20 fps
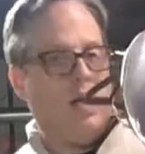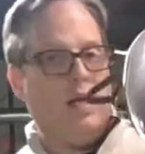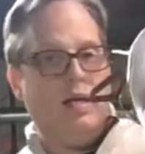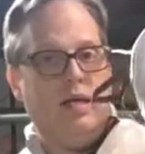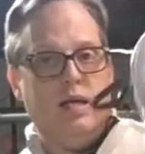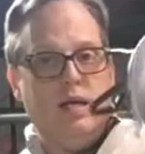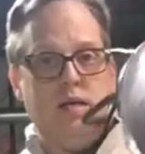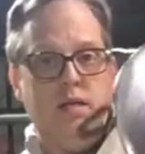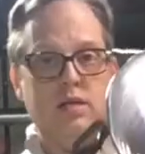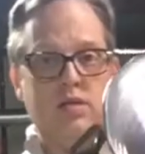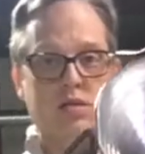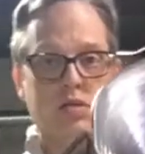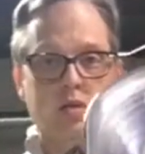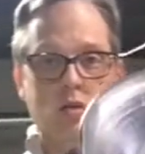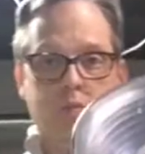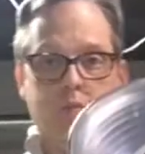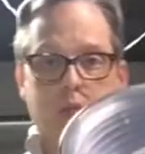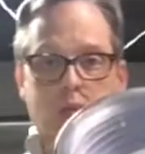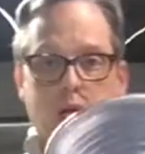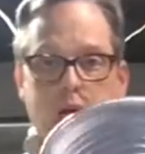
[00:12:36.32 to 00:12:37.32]
And in the
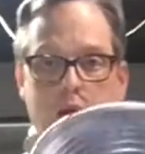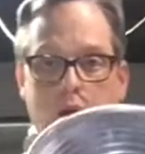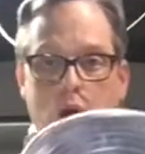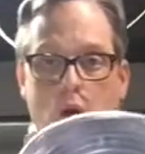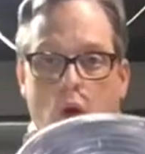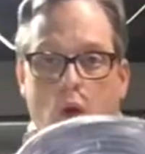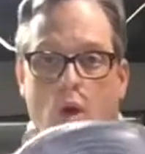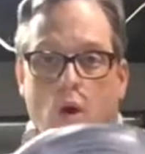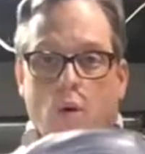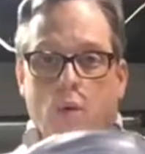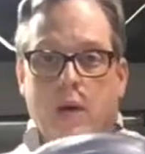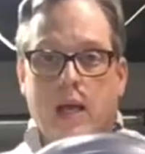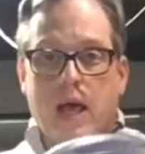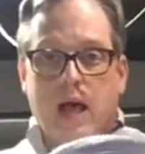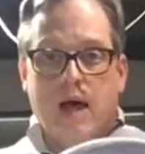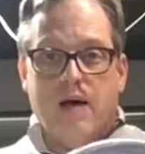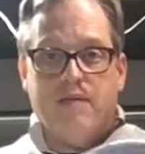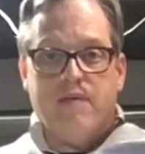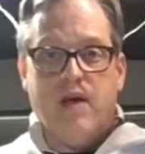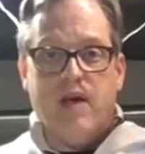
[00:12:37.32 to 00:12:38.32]
scoop light, we
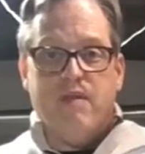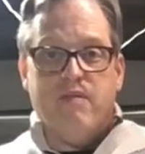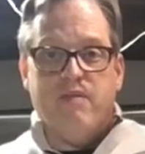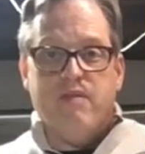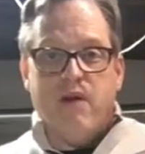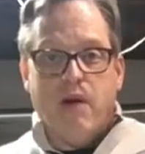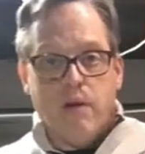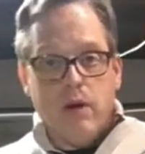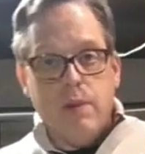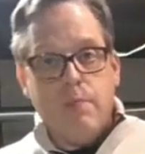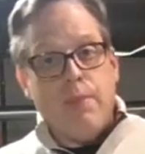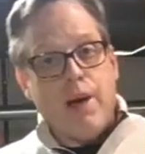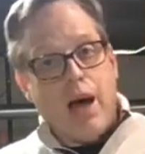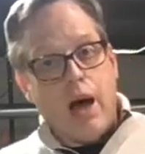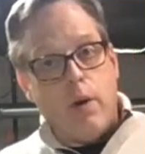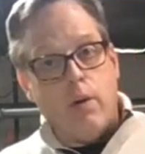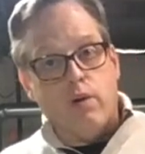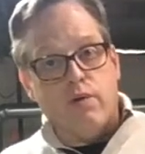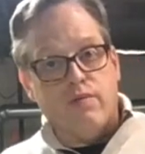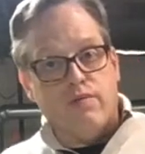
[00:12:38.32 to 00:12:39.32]
have a very
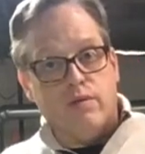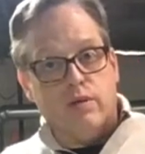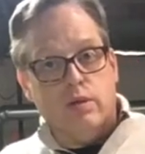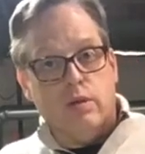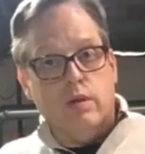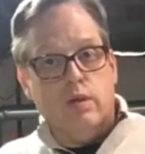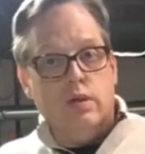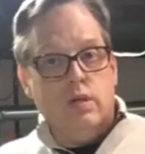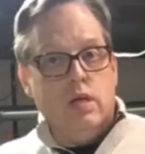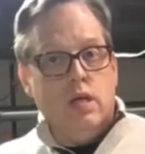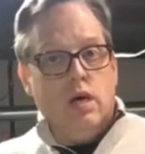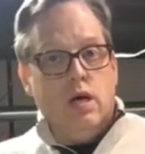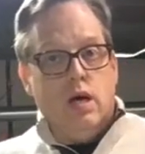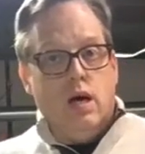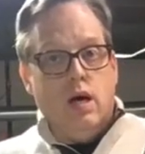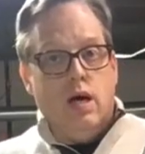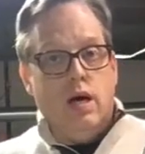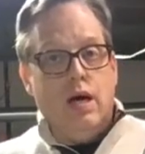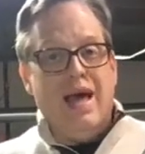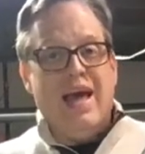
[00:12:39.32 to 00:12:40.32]
powerful
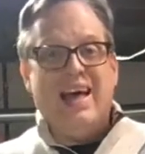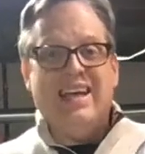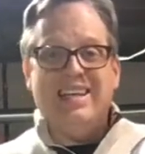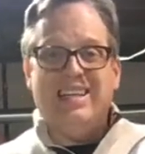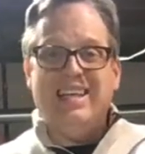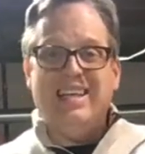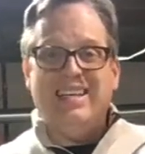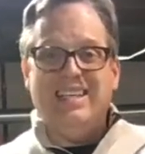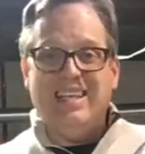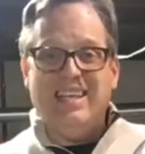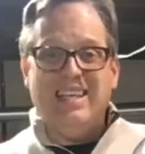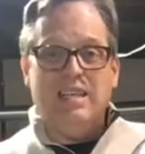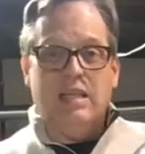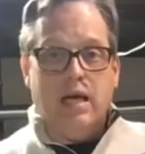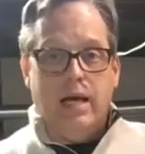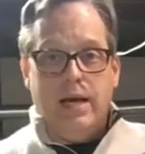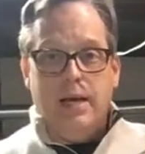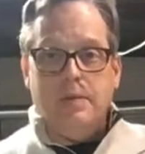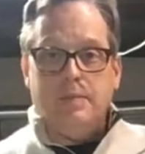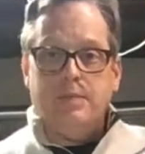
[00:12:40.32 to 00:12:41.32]
LED
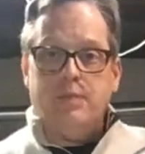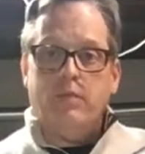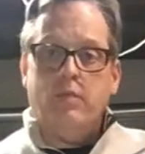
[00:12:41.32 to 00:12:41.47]
light.